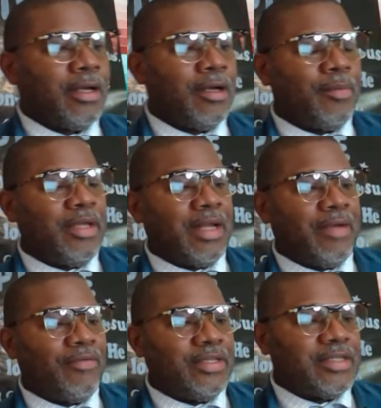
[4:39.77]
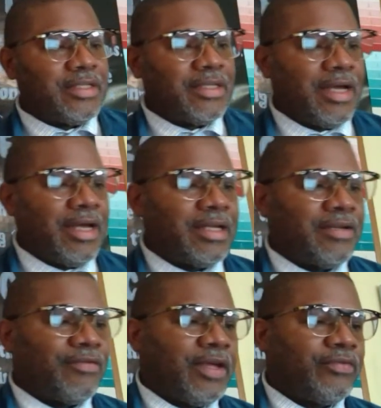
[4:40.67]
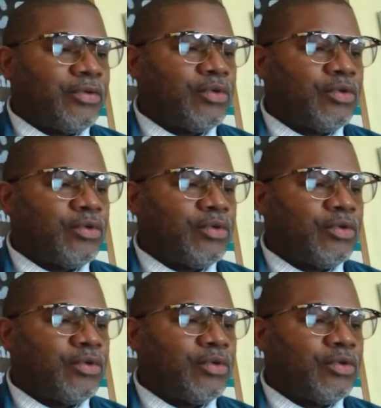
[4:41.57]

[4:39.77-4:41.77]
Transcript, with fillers: Um, NIV says, God is faithful,